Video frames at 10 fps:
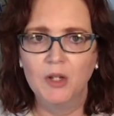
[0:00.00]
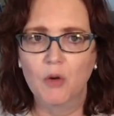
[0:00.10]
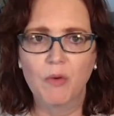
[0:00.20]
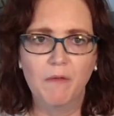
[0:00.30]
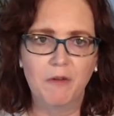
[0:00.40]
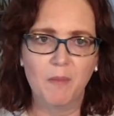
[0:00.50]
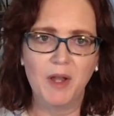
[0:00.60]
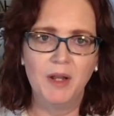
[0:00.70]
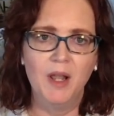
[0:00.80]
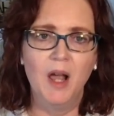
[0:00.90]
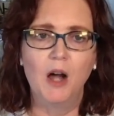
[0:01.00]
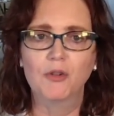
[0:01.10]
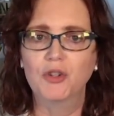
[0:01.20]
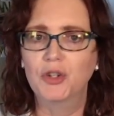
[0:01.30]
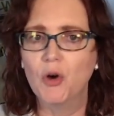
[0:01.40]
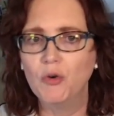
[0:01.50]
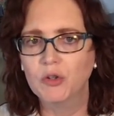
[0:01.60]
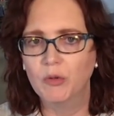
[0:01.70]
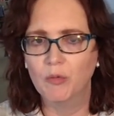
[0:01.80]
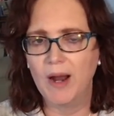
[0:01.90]
Don't run from it. Our
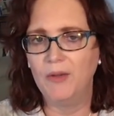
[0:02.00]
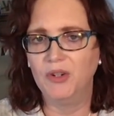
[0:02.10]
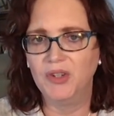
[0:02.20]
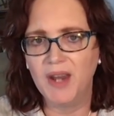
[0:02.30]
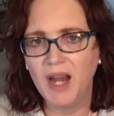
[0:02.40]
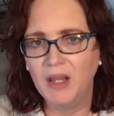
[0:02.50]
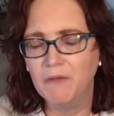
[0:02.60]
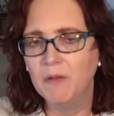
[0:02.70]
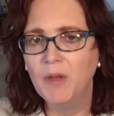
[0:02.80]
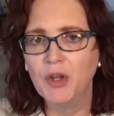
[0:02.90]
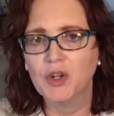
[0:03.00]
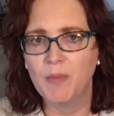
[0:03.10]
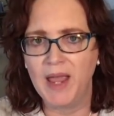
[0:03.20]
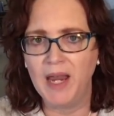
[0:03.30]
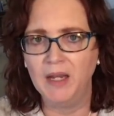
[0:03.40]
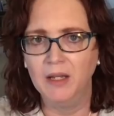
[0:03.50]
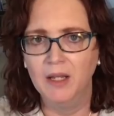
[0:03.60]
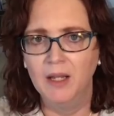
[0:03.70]
souls would rather stay in the familiar pain